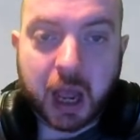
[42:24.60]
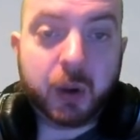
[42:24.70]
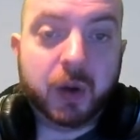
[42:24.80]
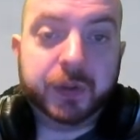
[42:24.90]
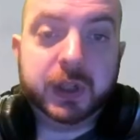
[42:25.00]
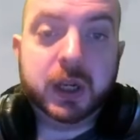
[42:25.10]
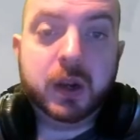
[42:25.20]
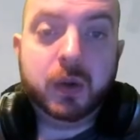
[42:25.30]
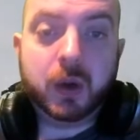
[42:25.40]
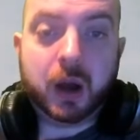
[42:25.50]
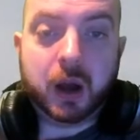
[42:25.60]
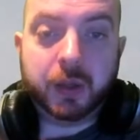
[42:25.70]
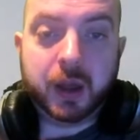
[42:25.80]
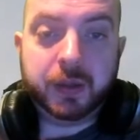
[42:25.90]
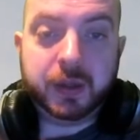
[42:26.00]
confident you are
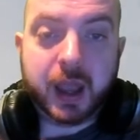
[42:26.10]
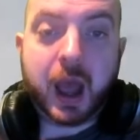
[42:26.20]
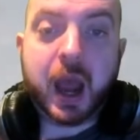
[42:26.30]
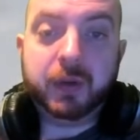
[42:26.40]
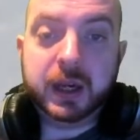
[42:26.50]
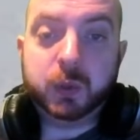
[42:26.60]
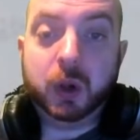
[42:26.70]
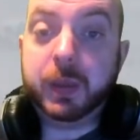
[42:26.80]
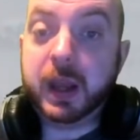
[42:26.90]
that the Ares will be